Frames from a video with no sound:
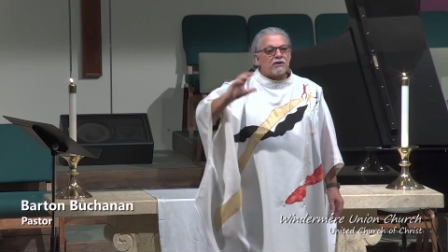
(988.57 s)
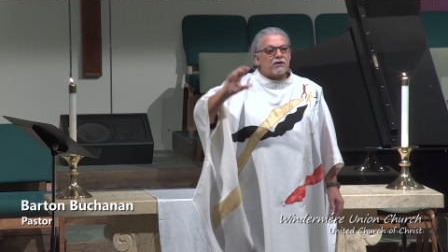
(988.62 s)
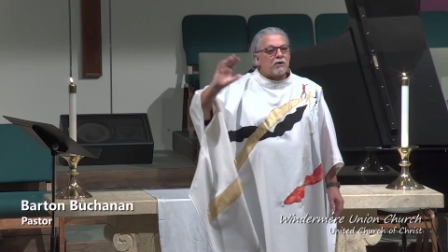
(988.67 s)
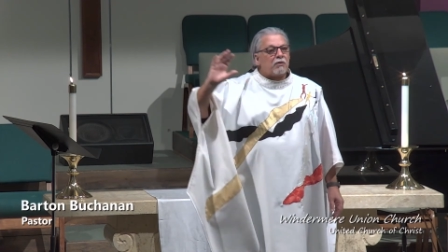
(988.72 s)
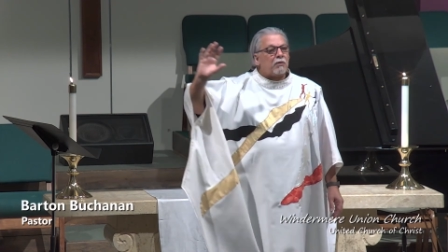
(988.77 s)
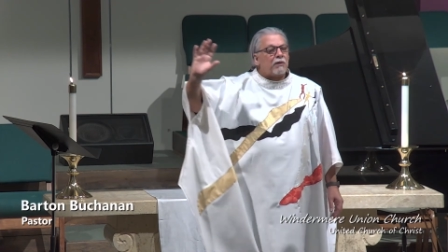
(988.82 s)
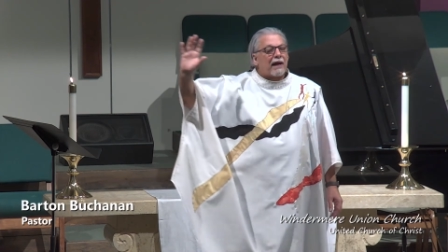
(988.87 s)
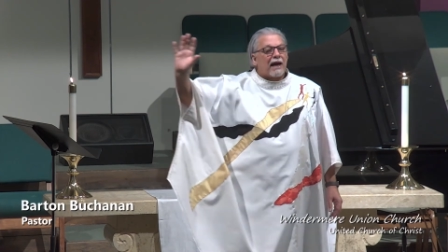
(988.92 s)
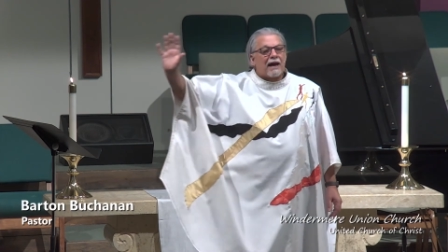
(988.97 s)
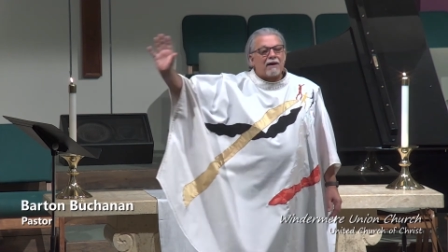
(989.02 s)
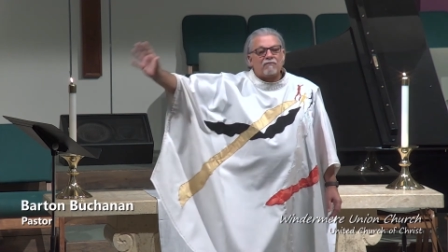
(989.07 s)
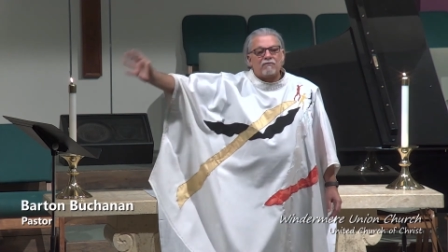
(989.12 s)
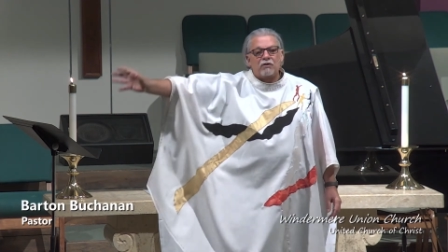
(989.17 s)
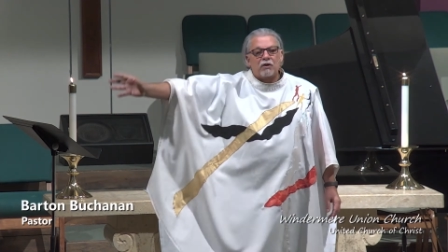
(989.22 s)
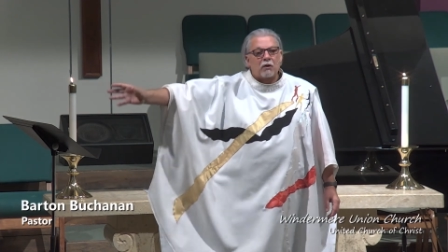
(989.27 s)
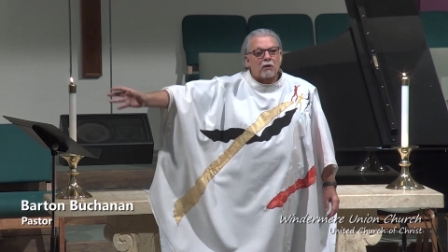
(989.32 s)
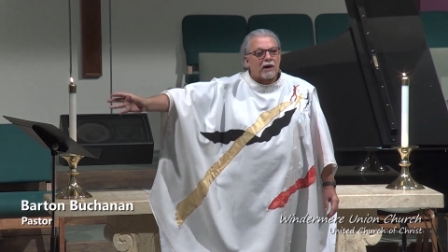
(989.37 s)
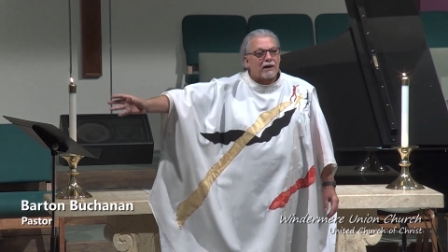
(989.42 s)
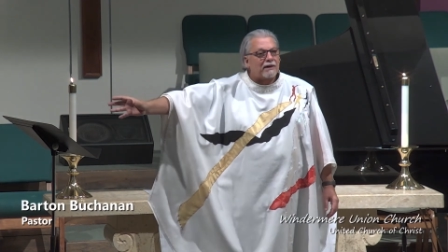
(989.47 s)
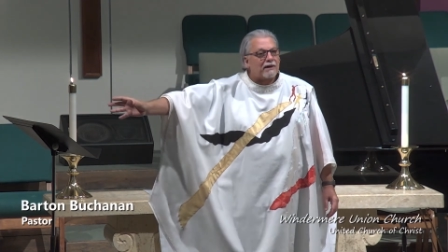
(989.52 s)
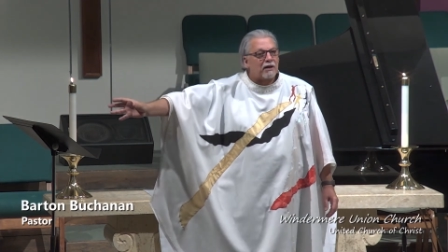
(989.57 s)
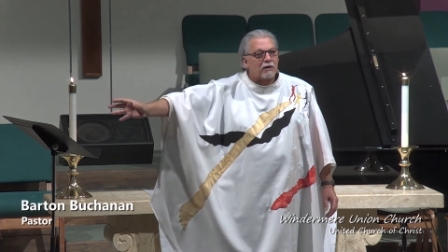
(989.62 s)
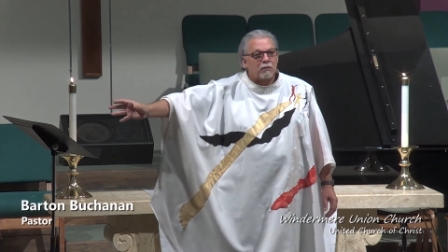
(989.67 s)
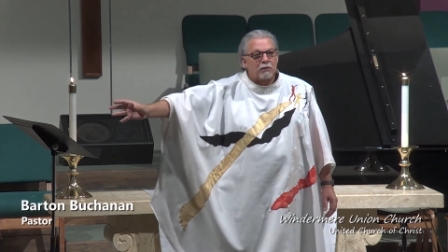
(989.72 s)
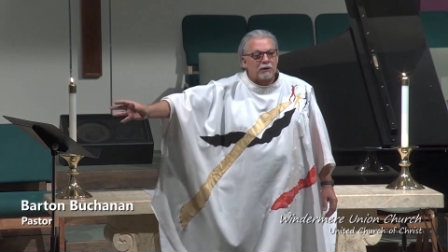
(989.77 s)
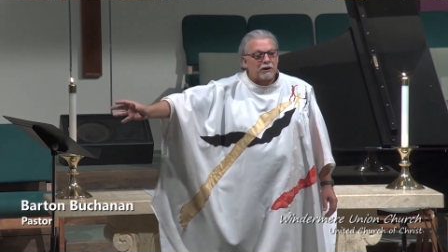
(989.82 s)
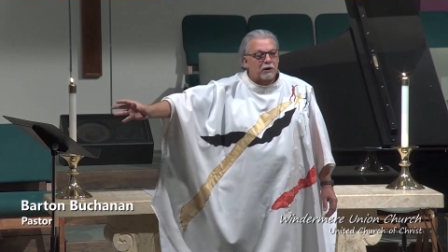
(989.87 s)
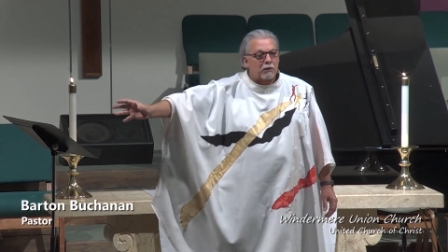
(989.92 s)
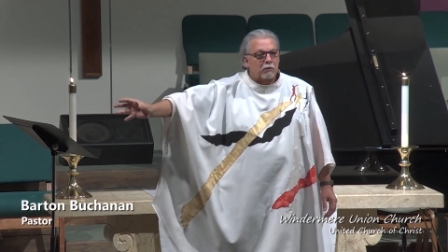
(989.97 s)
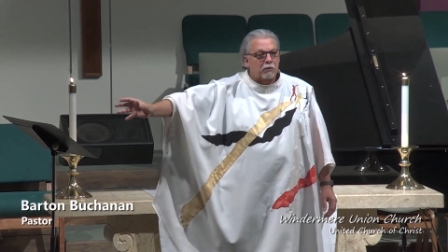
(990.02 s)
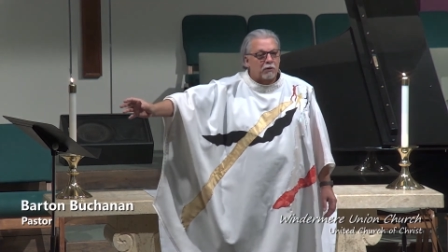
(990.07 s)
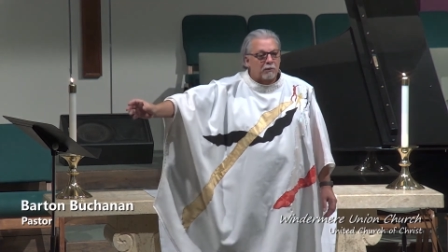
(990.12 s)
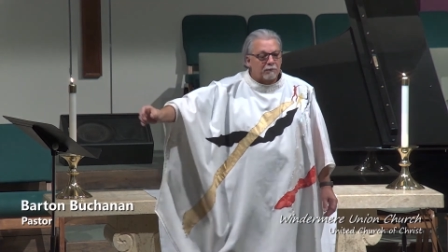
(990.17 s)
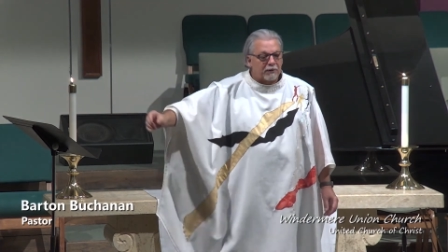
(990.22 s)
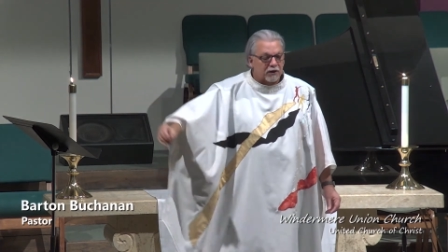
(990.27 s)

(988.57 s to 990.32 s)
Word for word: we have no idea when it will appear.